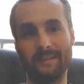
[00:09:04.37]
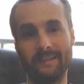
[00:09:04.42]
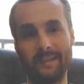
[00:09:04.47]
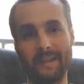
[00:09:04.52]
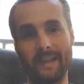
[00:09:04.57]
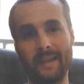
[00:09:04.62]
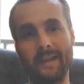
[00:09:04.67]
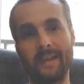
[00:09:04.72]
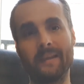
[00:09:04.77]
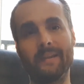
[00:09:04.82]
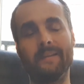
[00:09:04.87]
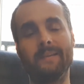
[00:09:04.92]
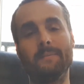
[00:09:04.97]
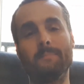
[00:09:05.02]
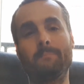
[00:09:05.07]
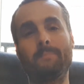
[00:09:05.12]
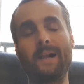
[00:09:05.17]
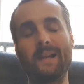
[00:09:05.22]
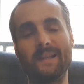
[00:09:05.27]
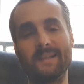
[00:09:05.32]
the the
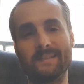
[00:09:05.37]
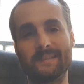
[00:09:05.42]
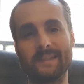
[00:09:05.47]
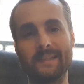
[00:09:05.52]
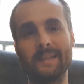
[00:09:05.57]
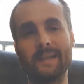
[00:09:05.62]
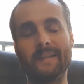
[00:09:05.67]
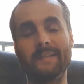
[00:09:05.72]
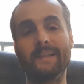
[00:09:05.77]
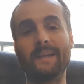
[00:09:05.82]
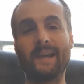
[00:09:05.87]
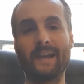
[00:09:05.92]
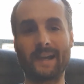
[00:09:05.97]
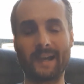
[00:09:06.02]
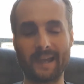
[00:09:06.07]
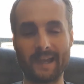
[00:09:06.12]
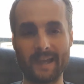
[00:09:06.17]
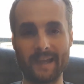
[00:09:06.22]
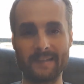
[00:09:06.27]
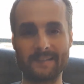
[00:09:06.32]
palestinian
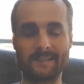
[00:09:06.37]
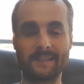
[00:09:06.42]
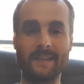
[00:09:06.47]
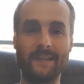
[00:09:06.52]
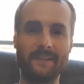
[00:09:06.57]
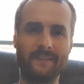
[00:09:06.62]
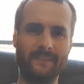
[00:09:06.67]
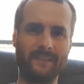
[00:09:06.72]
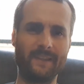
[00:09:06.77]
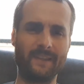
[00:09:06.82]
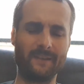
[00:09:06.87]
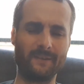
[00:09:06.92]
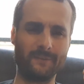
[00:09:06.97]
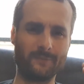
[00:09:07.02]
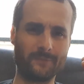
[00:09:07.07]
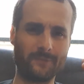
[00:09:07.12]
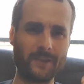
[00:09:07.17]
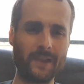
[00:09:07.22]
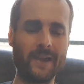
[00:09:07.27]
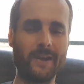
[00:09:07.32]
has the
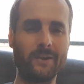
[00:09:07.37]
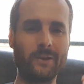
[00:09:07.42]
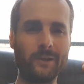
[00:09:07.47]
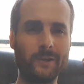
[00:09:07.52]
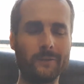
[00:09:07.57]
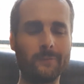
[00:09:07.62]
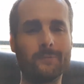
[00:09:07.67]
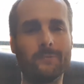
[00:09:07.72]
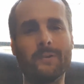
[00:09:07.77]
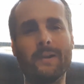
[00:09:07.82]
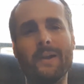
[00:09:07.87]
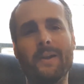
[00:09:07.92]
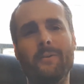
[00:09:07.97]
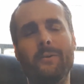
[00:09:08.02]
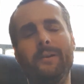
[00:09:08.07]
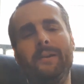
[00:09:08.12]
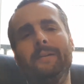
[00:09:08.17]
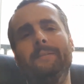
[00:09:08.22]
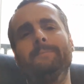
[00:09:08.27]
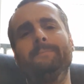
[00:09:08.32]
very
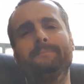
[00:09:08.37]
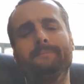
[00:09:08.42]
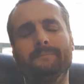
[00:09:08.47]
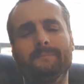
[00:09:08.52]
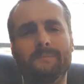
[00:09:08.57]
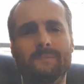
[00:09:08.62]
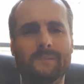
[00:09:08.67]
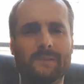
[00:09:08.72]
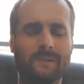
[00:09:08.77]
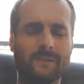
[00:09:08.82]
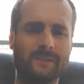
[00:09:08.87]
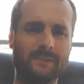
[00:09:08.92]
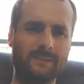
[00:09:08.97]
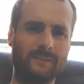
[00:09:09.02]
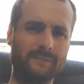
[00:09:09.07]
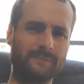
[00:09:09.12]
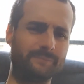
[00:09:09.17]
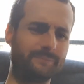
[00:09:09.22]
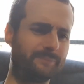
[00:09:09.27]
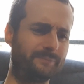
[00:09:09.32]
very
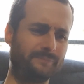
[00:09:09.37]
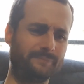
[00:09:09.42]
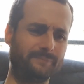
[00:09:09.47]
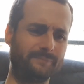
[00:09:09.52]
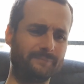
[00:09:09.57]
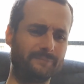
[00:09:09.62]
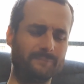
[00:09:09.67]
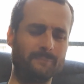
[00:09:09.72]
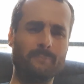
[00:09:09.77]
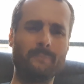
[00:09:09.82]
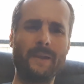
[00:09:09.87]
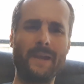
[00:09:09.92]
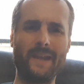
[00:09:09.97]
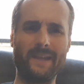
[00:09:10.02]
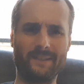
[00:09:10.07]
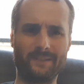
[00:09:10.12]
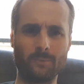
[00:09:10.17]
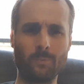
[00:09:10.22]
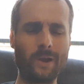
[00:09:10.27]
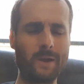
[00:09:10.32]
um,
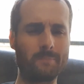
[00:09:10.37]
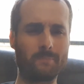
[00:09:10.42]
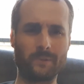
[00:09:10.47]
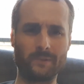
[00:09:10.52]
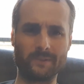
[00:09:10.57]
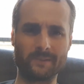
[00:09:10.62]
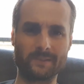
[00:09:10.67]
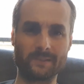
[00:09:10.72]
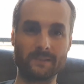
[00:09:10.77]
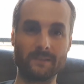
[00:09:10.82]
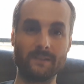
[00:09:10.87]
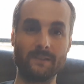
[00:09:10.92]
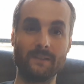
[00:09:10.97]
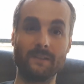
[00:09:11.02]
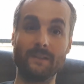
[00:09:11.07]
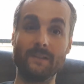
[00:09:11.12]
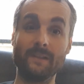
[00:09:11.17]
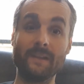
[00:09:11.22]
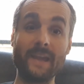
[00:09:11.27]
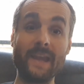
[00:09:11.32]
bad weapons
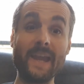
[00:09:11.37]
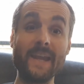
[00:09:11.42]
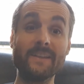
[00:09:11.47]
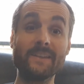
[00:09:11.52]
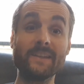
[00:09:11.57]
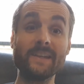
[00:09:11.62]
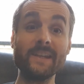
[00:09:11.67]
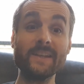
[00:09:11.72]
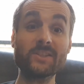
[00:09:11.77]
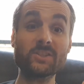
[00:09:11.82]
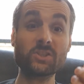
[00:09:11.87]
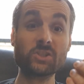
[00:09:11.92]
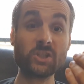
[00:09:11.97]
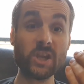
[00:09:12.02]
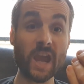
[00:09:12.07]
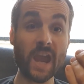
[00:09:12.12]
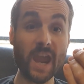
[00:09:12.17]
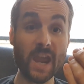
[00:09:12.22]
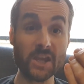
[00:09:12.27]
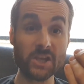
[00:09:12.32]
and it
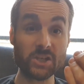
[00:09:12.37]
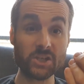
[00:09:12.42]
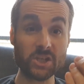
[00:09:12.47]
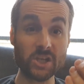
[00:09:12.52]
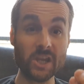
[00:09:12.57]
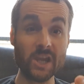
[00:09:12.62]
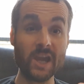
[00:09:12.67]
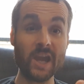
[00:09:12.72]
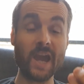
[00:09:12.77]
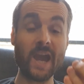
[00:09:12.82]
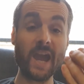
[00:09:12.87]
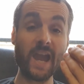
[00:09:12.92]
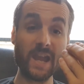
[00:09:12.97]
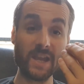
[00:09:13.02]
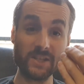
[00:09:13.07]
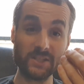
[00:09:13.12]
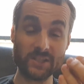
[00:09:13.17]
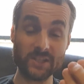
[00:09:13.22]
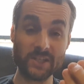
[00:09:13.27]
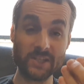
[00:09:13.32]
changed
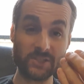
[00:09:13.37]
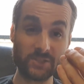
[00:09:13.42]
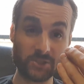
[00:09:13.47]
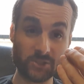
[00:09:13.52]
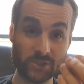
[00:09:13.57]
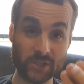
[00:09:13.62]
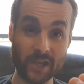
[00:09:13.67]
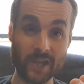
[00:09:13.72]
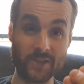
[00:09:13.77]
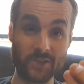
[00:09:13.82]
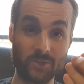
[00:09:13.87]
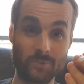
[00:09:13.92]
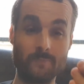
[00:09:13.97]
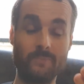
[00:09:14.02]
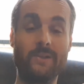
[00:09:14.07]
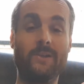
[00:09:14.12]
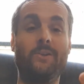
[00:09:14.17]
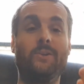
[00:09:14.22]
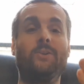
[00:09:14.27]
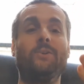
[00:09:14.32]
and it's changed
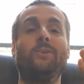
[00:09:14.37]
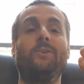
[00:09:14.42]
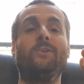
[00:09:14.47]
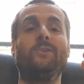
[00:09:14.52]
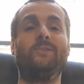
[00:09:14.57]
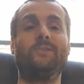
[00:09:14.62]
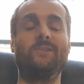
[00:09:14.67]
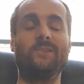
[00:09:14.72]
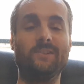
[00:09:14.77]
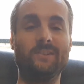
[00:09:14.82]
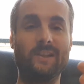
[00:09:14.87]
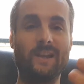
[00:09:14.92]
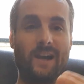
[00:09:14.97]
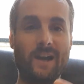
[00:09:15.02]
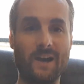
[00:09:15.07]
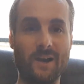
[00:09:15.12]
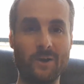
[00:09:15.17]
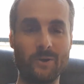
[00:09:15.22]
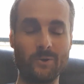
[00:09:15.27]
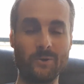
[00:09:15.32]
because
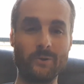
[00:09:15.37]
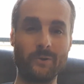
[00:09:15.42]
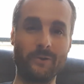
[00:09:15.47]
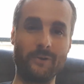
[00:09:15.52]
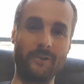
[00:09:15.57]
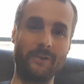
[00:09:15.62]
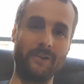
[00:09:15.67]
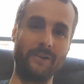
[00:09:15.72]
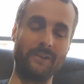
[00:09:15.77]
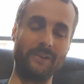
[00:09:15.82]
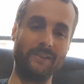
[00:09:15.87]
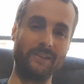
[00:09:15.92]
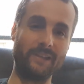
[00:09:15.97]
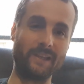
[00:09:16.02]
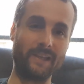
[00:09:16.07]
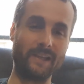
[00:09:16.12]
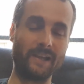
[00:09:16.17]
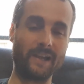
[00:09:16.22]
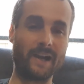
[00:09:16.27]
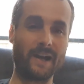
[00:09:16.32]
now uh,
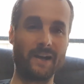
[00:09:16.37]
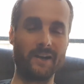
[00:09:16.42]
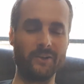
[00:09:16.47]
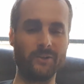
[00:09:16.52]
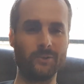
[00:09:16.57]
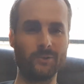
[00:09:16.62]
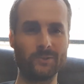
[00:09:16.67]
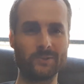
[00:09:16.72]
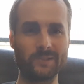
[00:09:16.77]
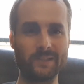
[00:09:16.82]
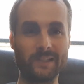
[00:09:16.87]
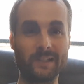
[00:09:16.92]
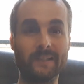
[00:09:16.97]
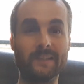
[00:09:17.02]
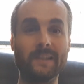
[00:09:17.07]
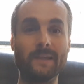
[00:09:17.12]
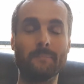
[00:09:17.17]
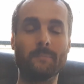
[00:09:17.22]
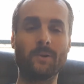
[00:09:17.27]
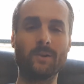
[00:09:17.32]
they are using
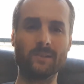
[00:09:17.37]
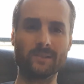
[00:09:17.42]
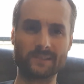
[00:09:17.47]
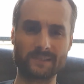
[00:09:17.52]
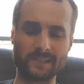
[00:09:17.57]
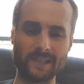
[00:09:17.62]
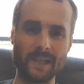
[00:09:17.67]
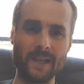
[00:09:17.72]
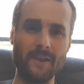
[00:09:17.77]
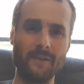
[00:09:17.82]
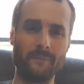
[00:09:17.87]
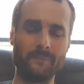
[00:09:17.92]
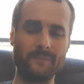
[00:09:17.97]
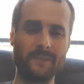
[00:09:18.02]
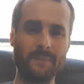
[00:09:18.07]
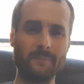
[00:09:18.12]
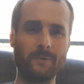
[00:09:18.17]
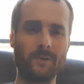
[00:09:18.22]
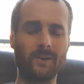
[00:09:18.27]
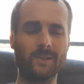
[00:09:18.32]
the most
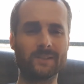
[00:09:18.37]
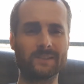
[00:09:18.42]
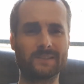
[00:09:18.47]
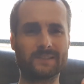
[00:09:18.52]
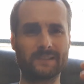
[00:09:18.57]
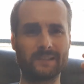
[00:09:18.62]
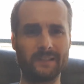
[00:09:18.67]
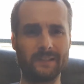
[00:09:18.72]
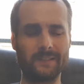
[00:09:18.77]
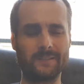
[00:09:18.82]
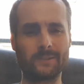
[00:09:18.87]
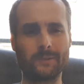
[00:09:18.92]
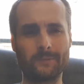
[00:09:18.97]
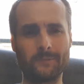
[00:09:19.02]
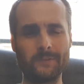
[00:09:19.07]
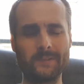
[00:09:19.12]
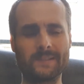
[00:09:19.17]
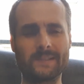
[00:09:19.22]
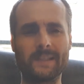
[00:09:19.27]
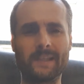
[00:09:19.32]
the most uh,
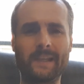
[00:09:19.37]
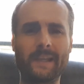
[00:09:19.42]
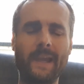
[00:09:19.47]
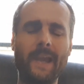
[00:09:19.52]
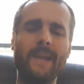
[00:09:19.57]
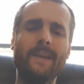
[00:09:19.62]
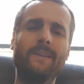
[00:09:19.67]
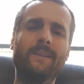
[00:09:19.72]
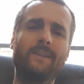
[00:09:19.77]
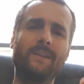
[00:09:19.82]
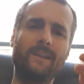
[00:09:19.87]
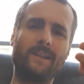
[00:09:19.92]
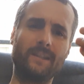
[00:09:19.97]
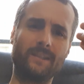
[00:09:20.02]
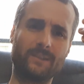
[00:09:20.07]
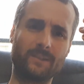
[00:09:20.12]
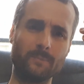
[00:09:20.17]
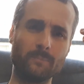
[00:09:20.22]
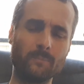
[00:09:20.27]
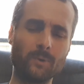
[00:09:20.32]

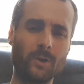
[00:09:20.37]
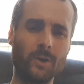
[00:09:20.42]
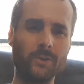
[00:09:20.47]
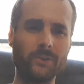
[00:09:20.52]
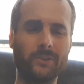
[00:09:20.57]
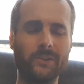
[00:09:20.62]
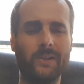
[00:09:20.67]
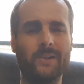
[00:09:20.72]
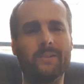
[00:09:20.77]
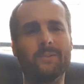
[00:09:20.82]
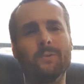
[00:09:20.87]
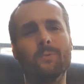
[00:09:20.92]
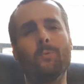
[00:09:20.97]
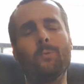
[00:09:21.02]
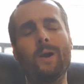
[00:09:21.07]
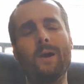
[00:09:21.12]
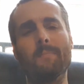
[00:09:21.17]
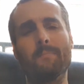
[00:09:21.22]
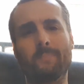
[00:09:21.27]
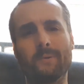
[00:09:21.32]
sophisticated modern
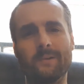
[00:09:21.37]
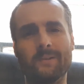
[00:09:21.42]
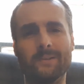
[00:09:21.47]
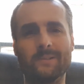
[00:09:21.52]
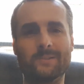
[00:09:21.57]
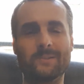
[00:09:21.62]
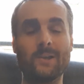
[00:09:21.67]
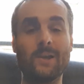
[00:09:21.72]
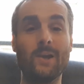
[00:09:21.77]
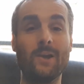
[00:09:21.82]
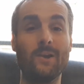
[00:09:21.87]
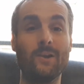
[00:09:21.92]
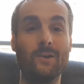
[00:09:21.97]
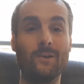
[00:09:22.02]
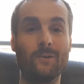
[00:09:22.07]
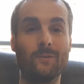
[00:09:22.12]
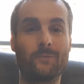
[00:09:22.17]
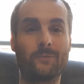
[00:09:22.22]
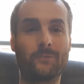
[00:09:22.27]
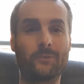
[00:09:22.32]
weapons
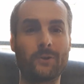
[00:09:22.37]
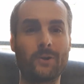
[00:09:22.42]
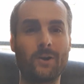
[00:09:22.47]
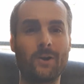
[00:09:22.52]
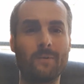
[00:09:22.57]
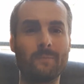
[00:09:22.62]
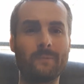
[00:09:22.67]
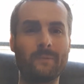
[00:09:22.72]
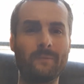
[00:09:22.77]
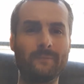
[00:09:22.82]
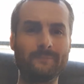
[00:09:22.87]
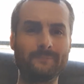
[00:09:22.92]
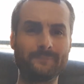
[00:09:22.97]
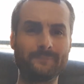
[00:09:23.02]
from